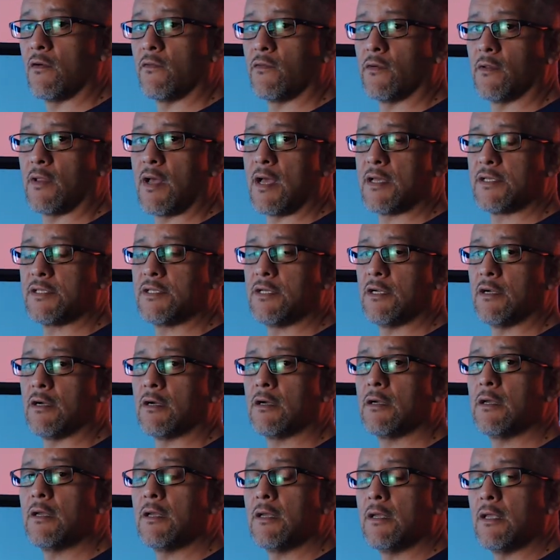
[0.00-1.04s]
over last
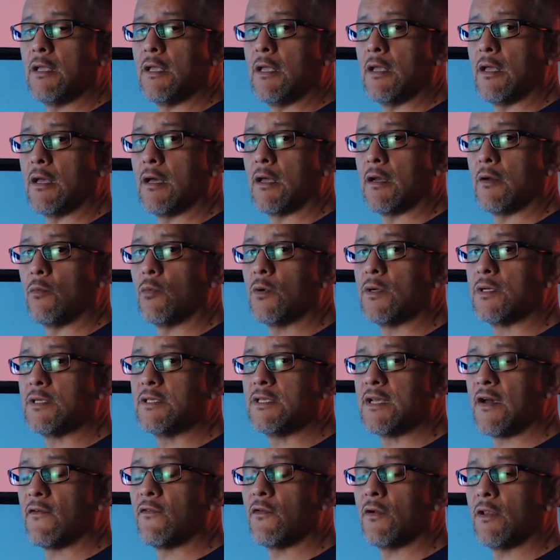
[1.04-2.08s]
year. And we're
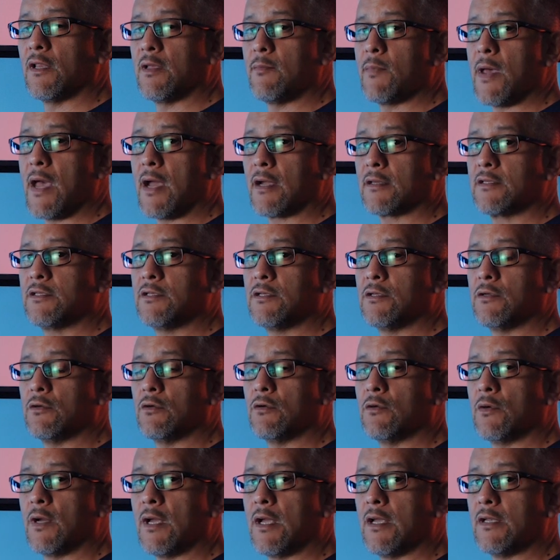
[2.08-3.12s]
definitely back
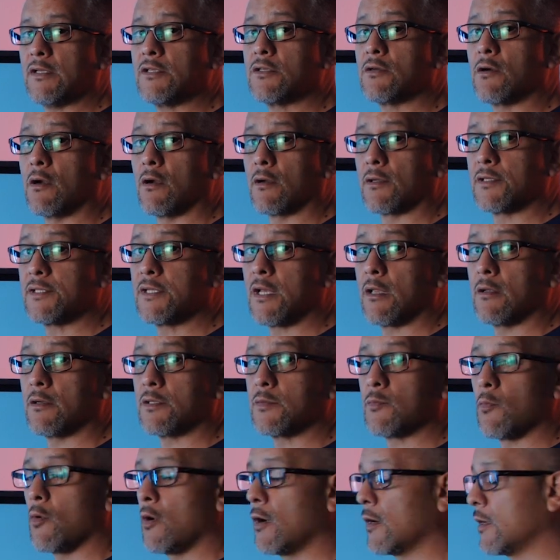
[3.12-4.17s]
to a strong
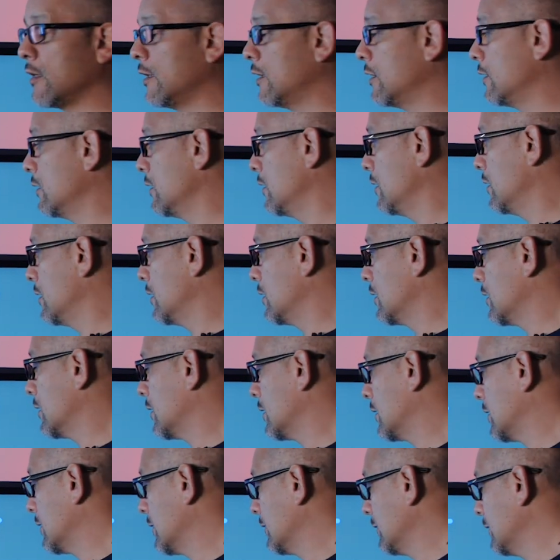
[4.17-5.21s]
seller's market.
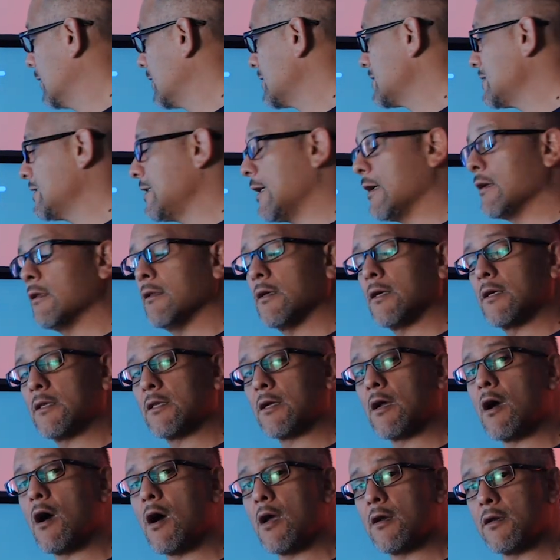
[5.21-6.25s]
Let's take a look at
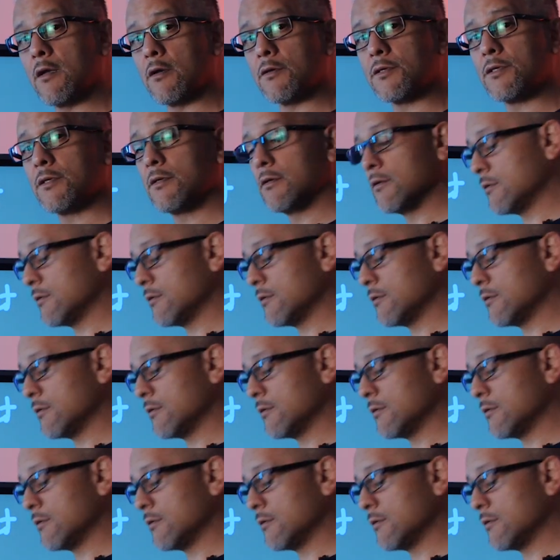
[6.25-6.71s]
the condos.